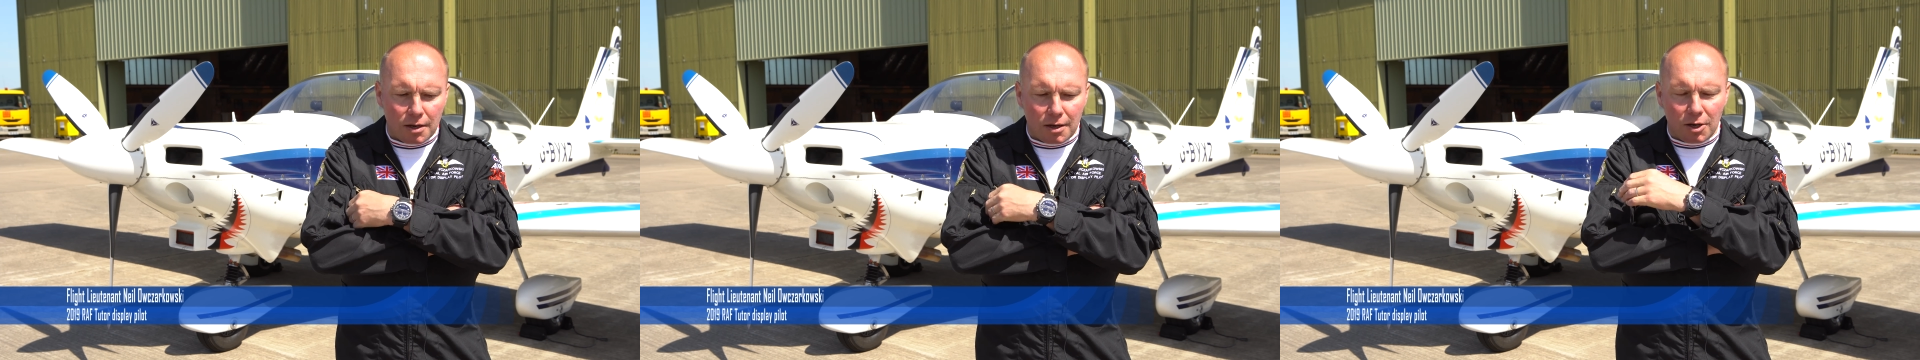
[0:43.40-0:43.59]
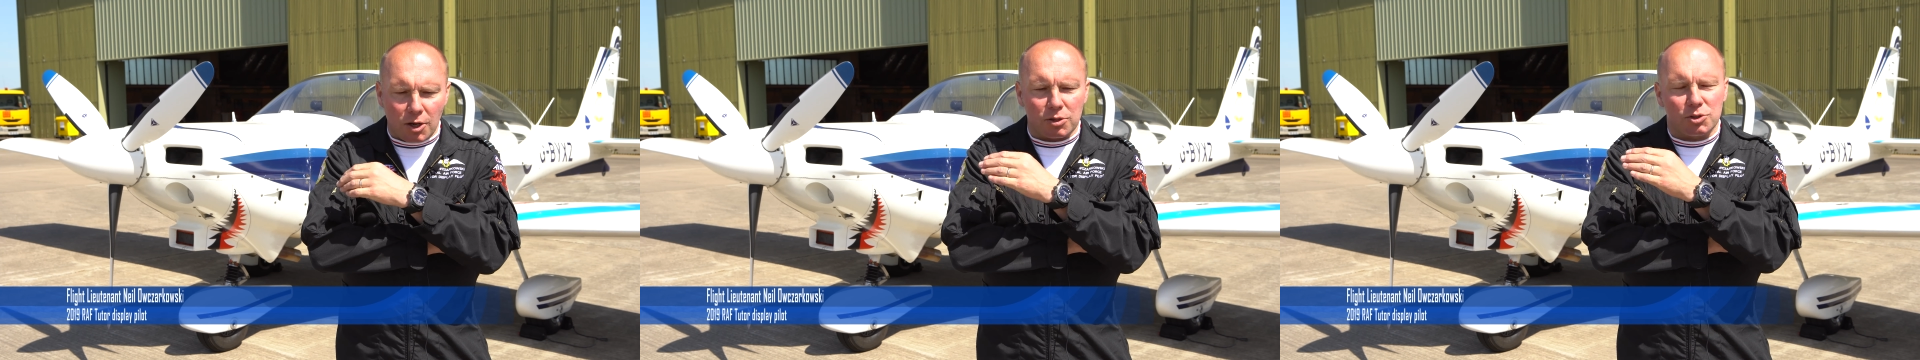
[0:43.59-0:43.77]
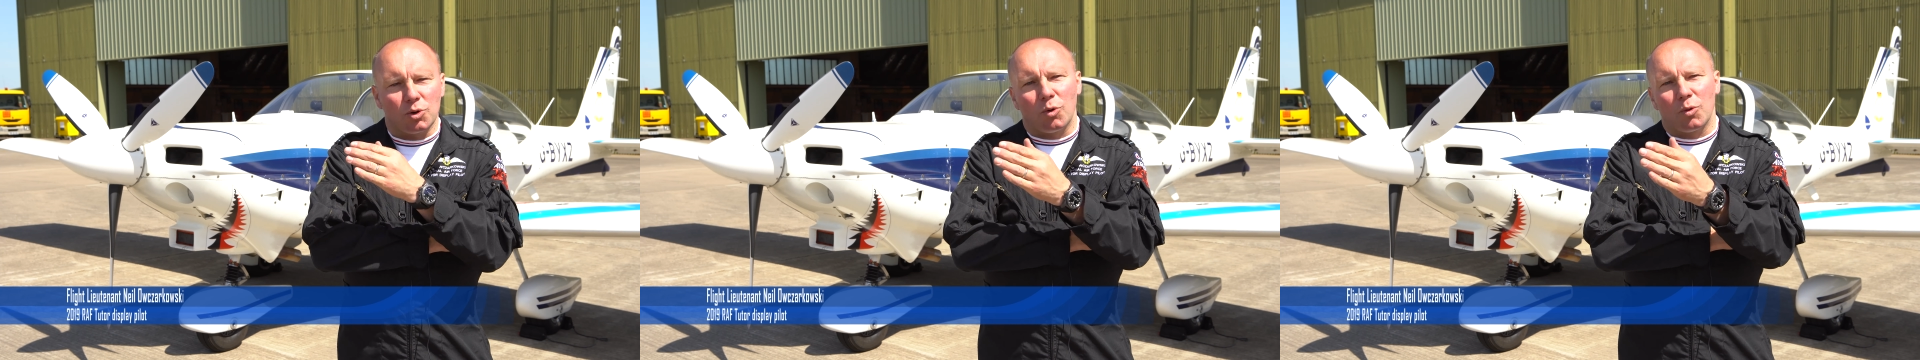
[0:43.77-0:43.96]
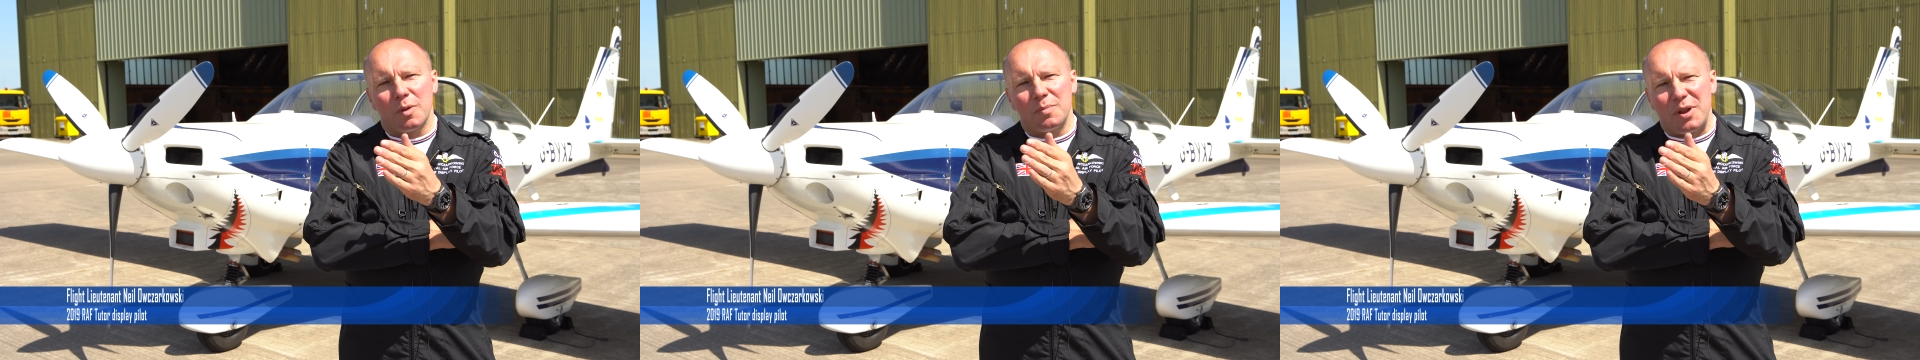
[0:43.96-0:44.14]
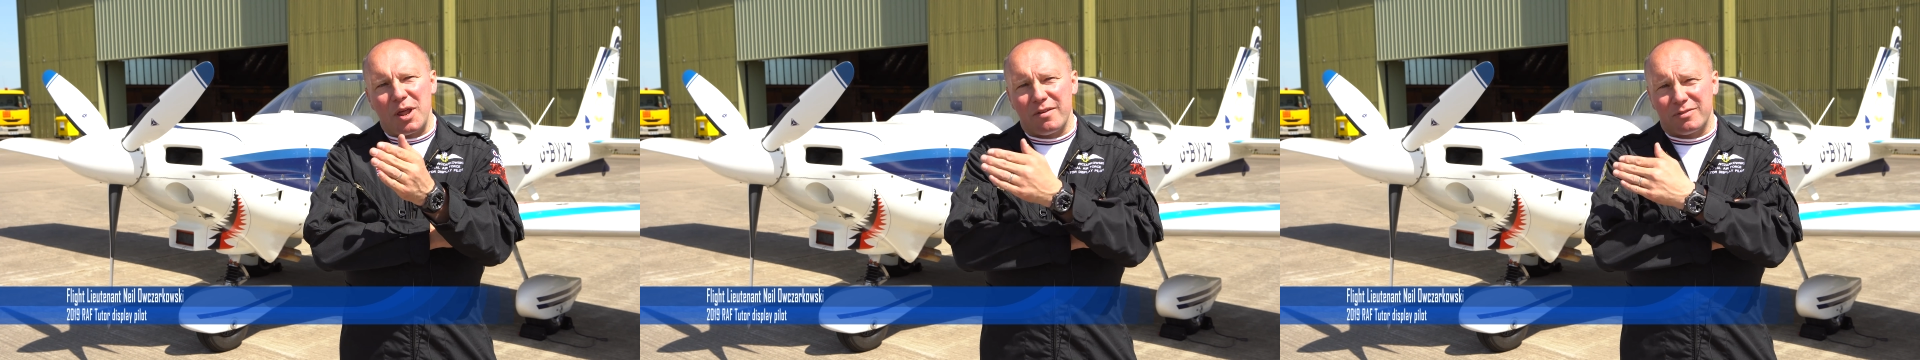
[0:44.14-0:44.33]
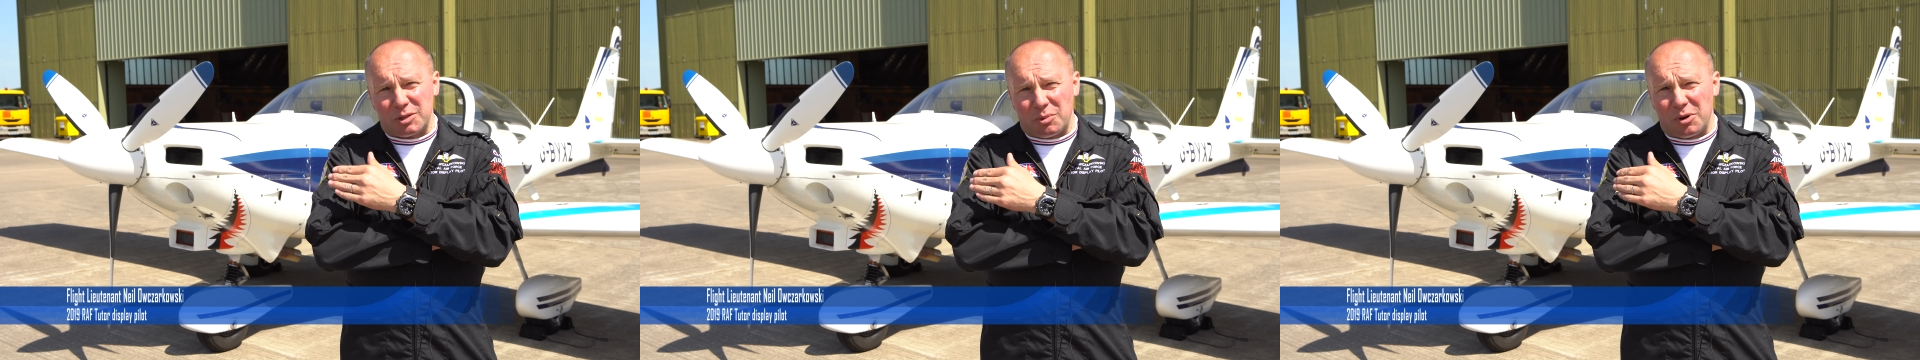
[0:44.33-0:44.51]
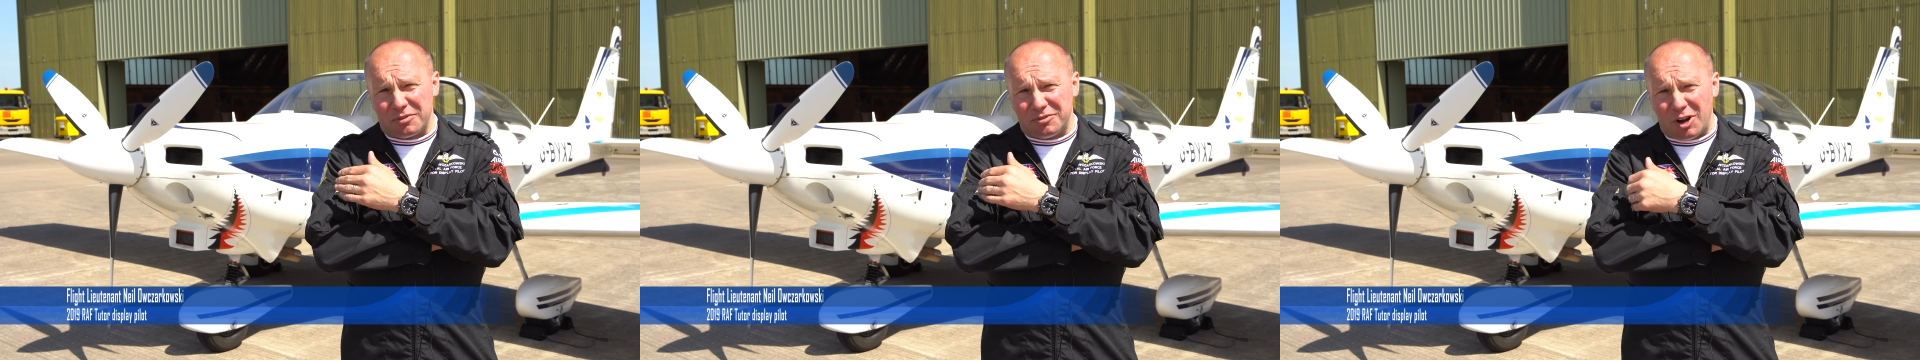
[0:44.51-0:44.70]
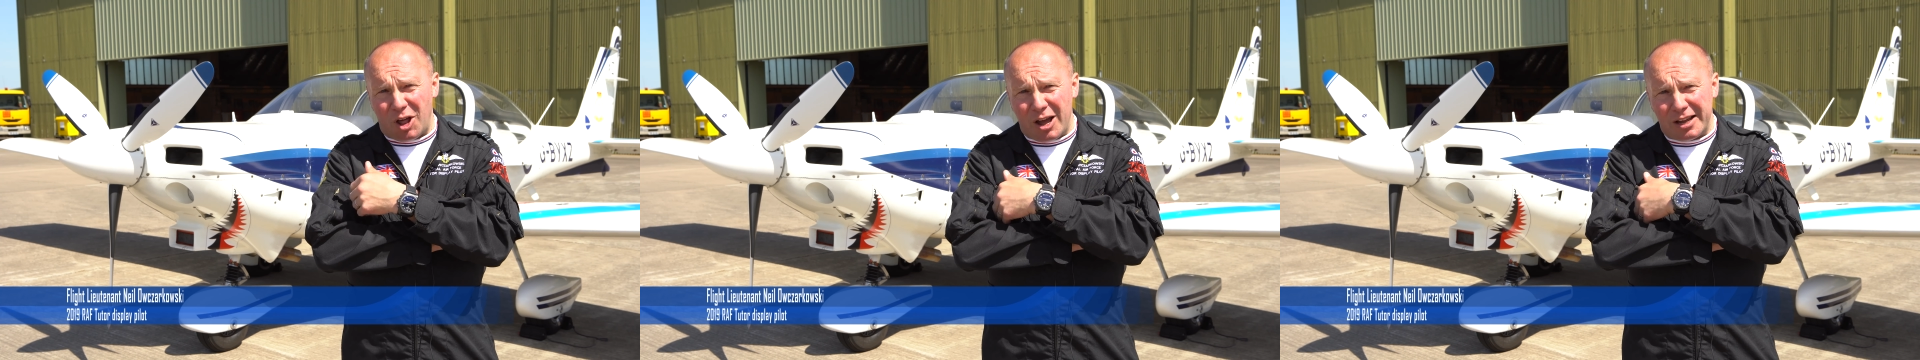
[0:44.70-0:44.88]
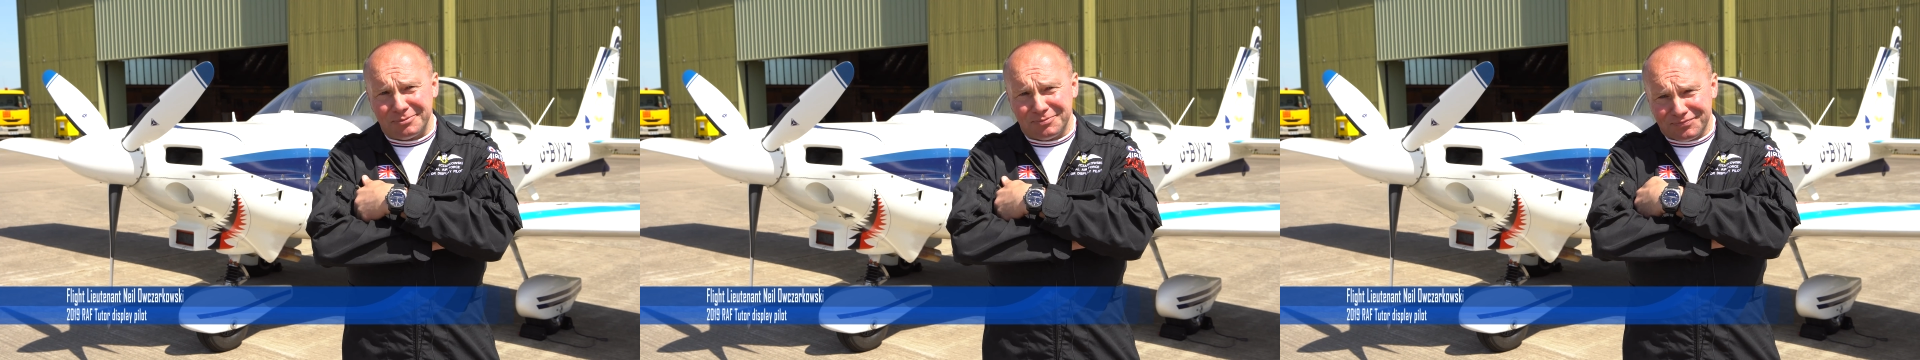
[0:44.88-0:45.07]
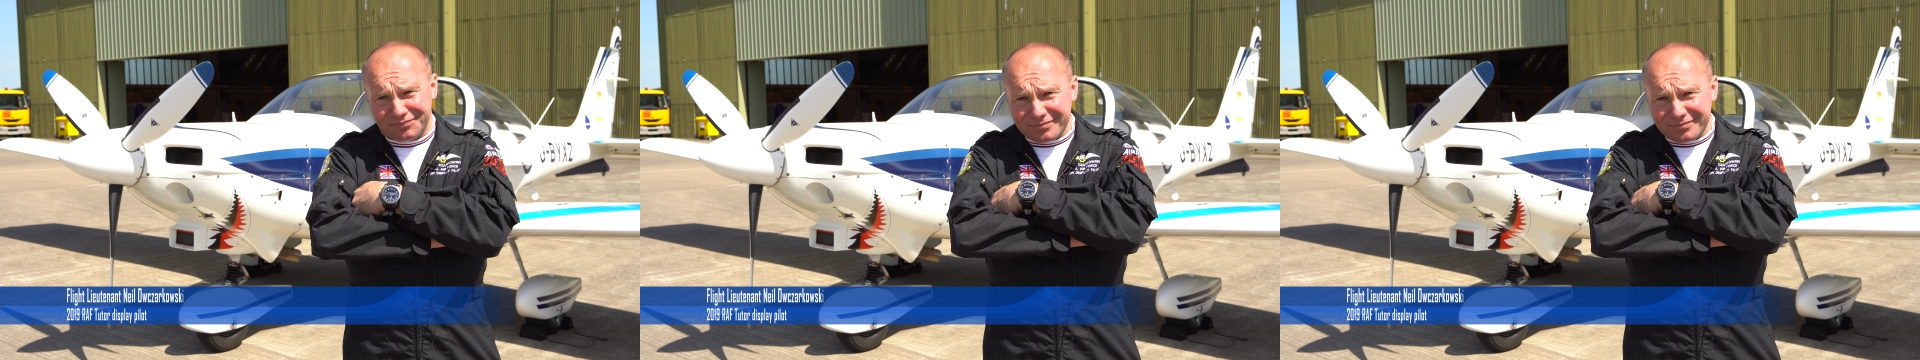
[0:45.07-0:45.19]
looked at all the manoeuvres I want to fly,